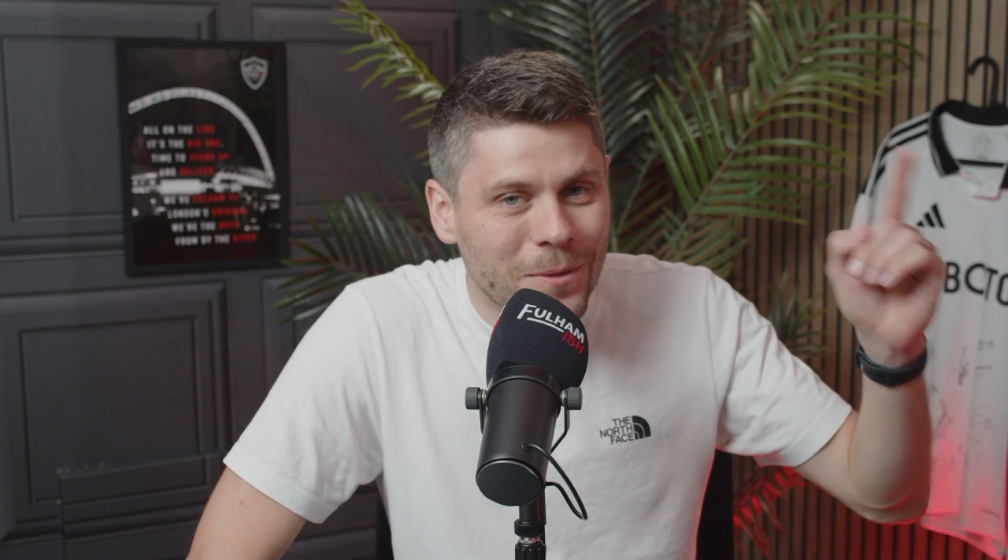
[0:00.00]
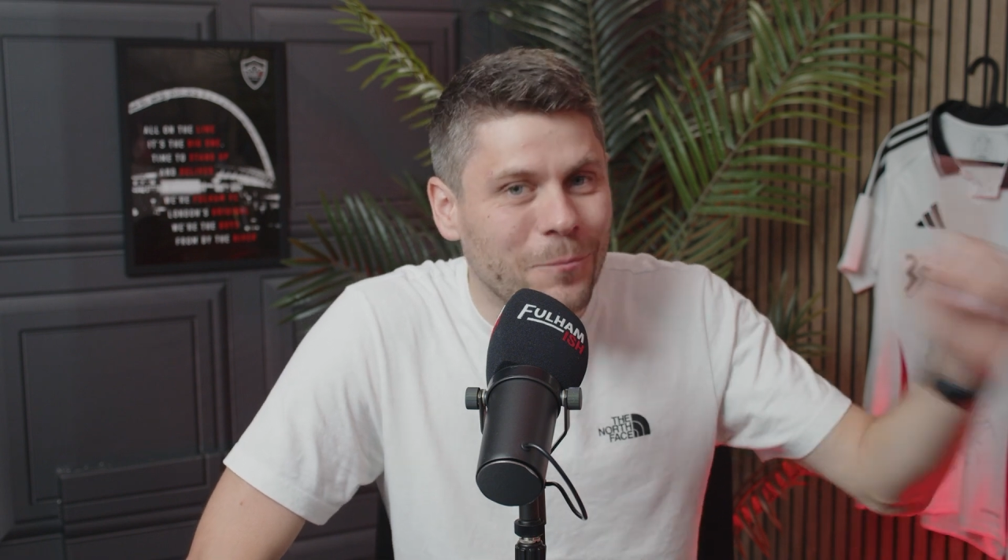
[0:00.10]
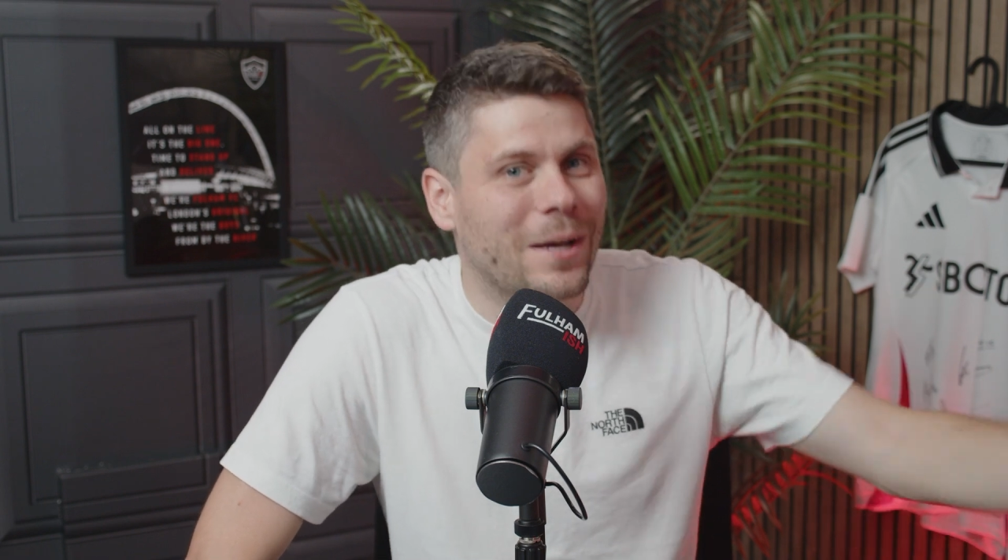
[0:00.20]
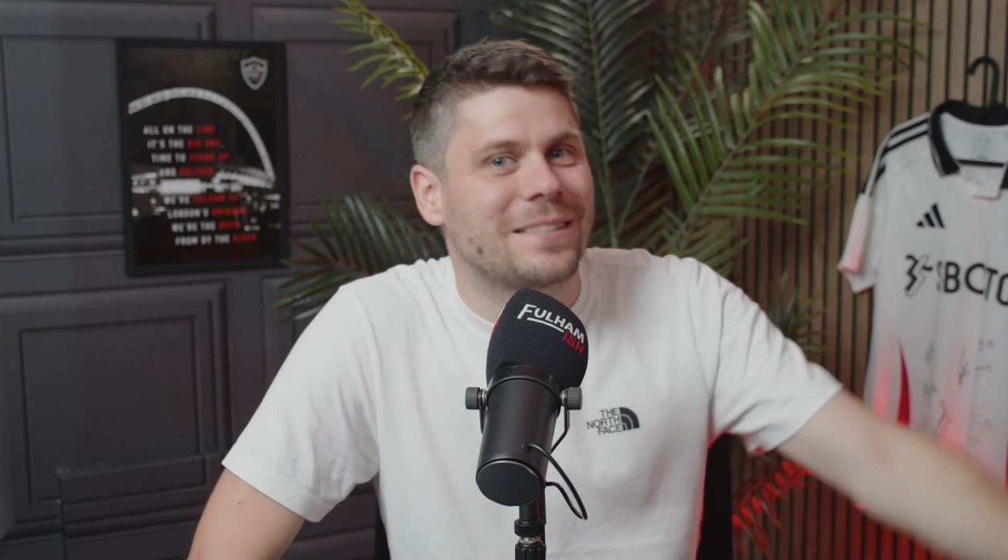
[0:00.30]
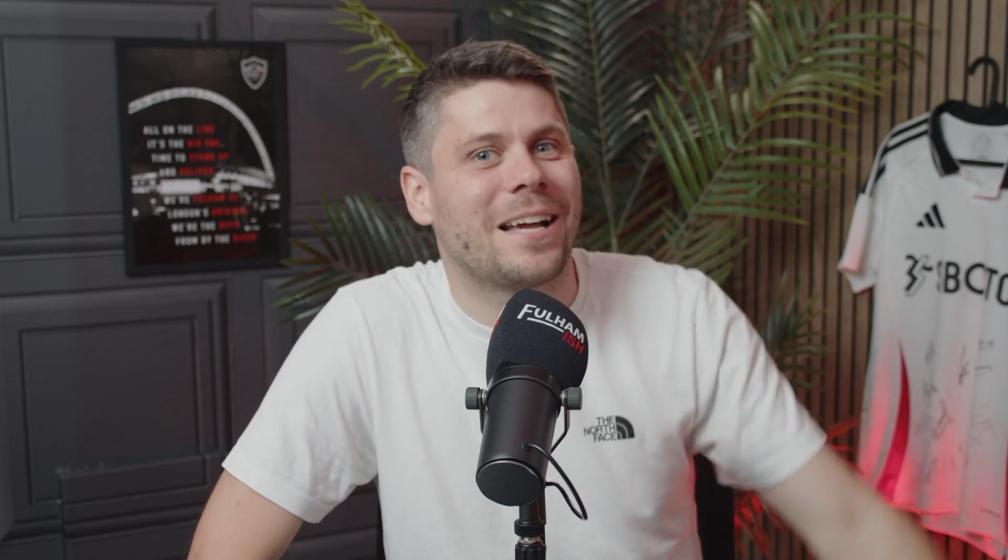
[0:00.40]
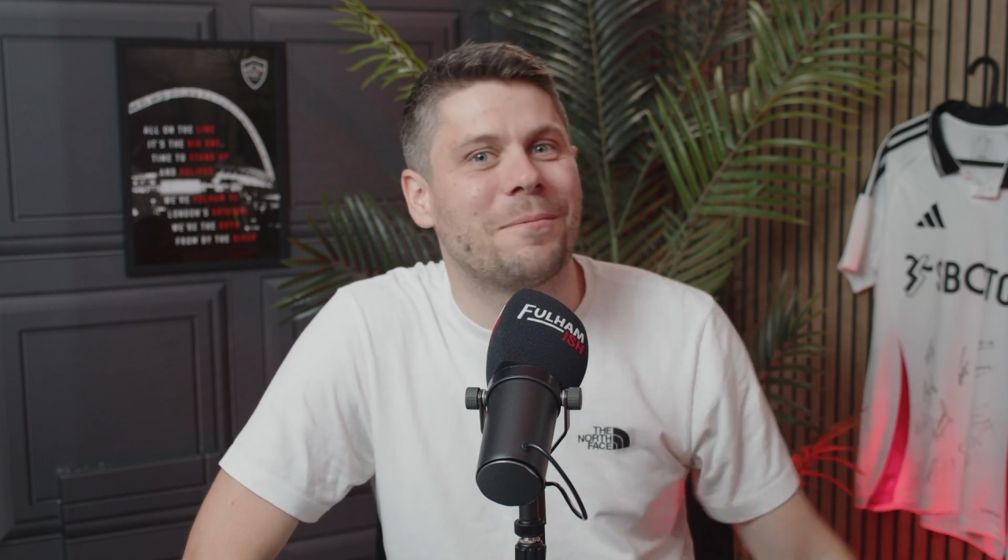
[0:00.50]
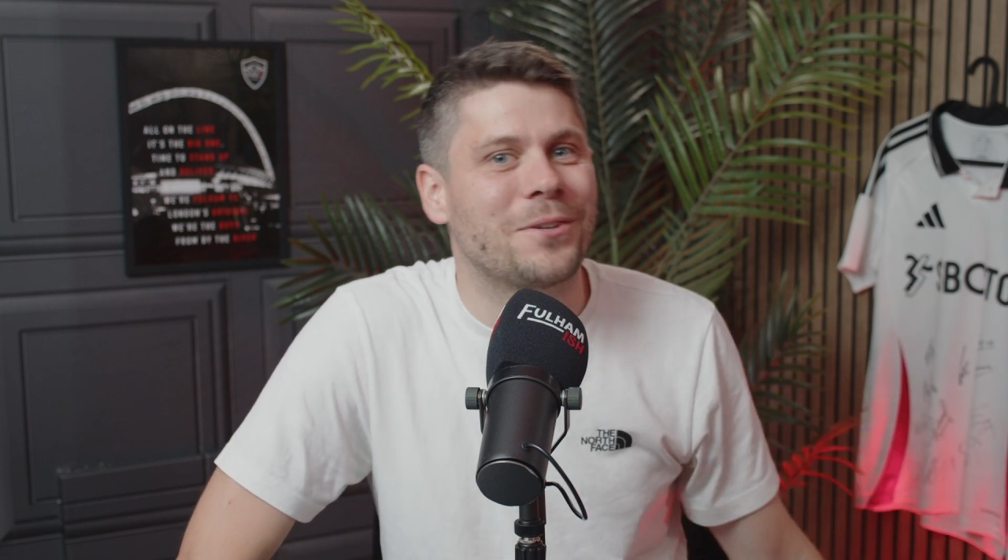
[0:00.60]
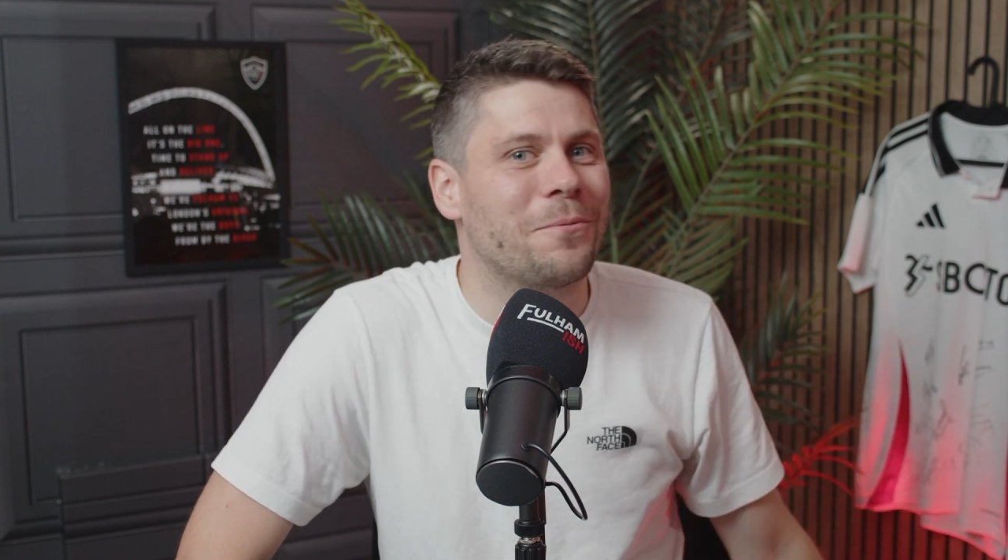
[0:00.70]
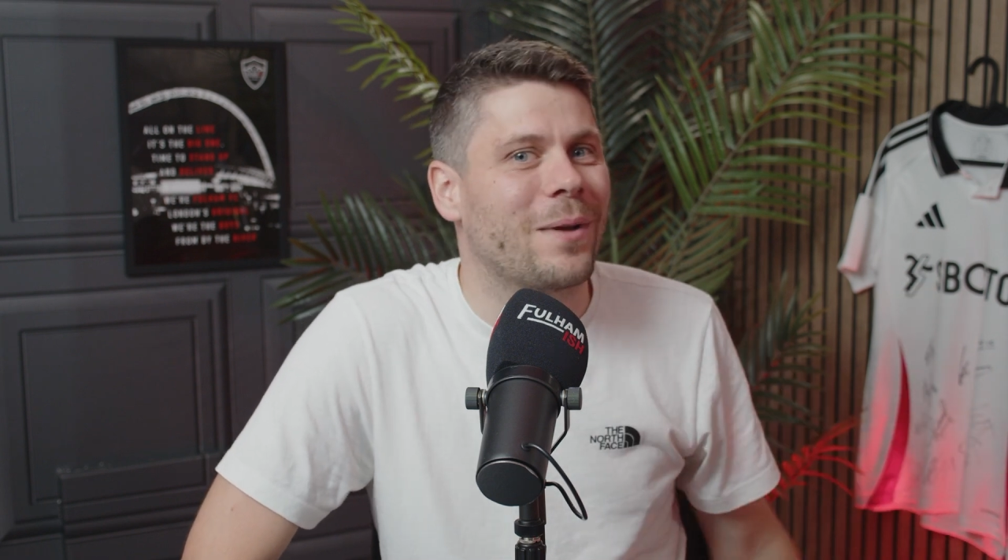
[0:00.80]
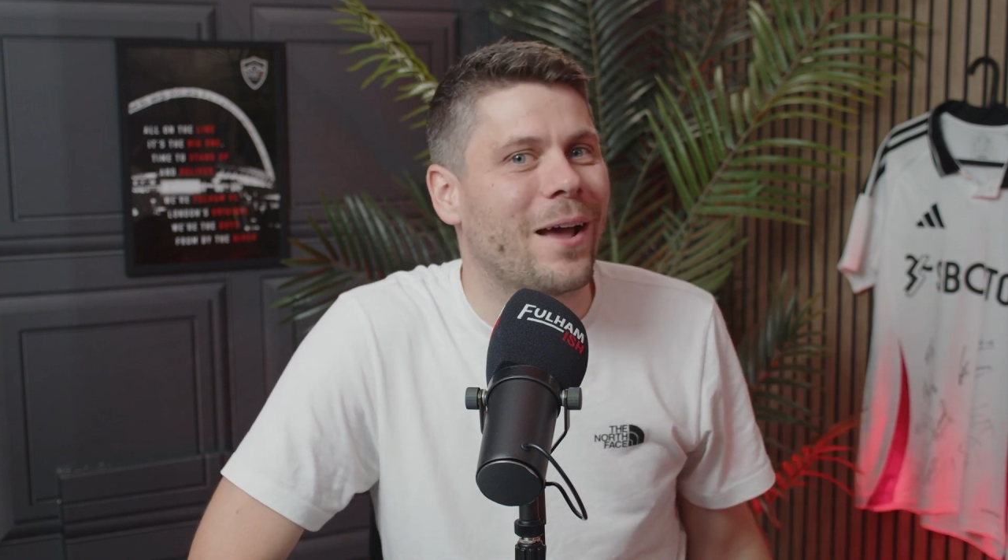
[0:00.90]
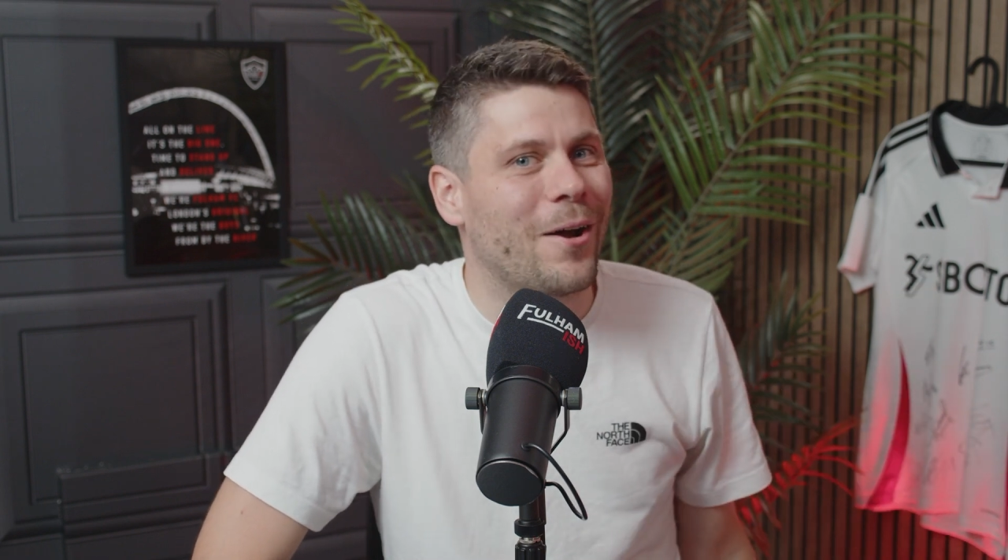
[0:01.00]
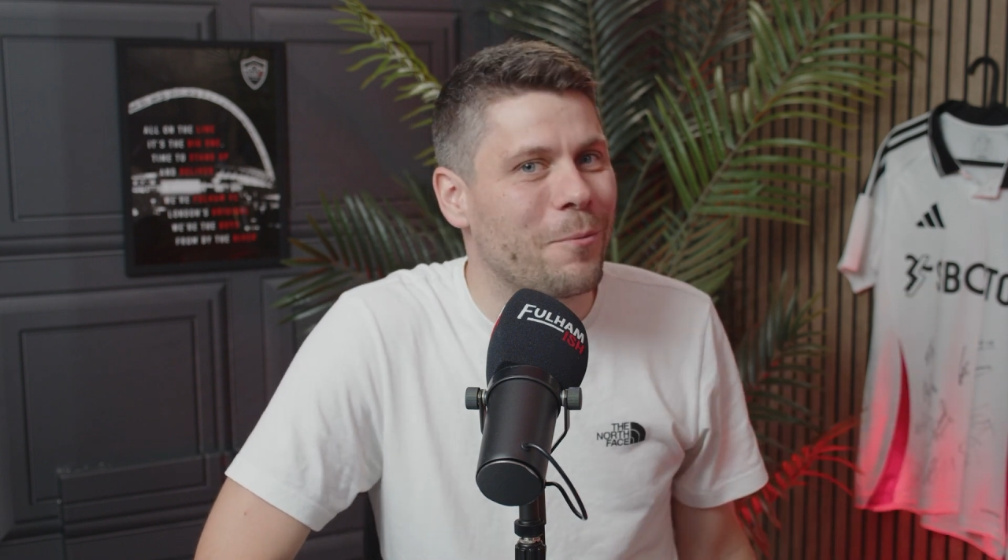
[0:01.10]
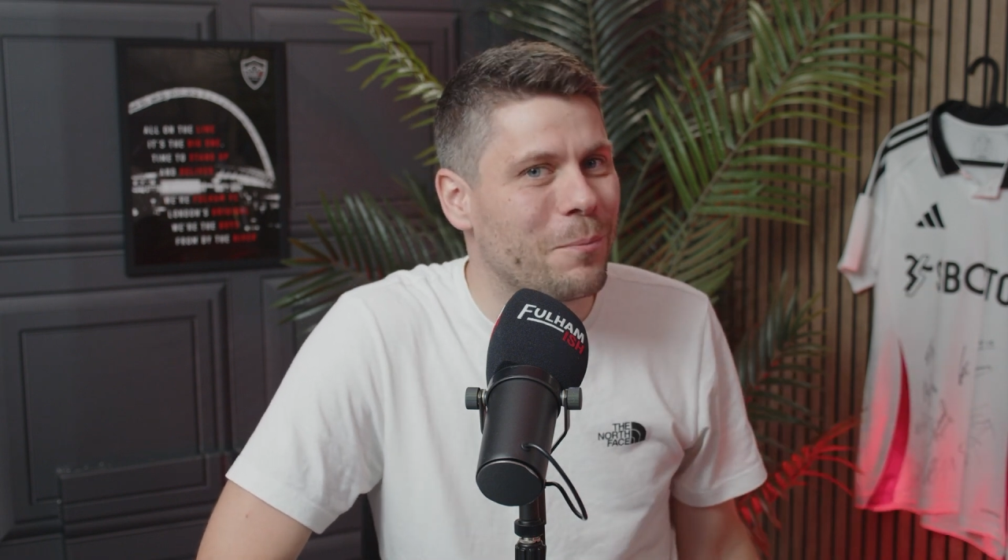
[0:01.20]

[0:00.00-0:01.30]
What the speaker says: West Ham don't play at home